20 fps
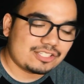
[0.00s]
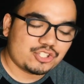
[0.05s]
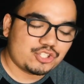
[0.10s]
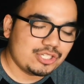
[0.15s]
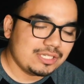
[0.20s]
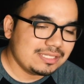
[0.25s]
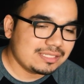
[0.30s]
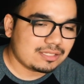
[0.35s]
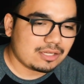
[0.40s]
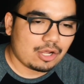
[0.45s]

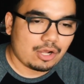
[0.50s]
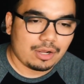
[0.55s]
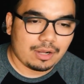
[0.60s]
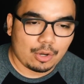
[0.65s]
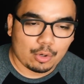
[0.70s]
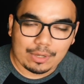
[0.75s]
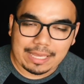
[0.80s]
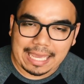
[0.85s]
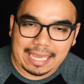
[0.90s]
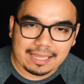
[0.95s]
She's
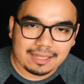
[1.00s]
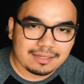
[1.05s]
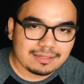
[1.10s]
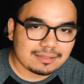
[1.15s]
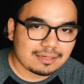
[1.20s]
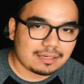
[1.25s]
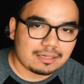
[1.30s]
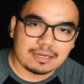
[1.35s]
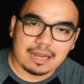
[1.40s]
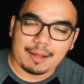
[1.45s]

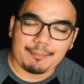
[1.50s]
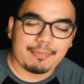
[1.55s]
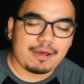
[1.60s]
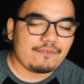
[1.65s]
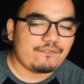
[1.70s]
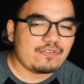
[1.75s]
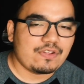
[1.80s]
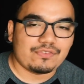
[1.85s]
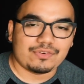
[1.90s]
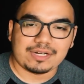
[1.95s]
okay. Not
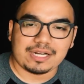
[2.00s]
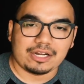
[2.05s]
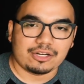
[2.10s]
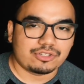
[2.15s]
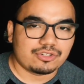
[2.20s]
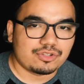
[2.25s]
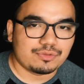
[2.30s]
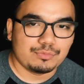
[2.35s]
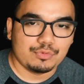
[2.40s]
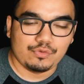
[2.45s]
my favorite
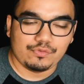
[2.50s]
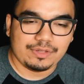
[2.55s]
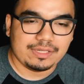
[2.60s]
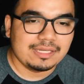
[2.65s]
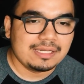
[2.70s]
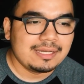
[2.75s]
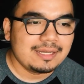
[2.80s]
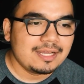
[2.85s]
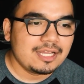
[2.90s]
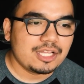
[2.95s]
character of the
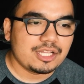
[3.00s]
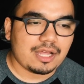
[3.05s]
movie.